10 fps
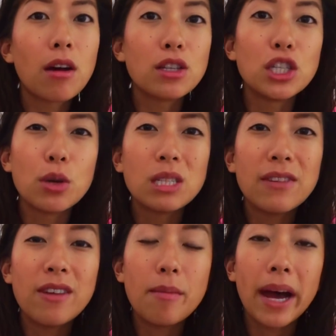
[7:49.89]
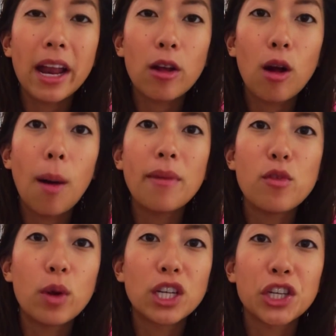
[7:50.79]
on josievmy.com if
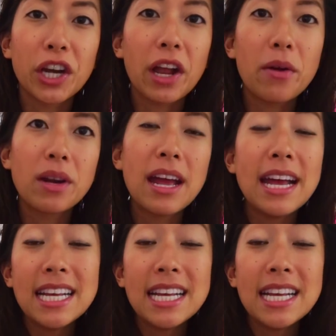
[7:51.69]
you want to check it out.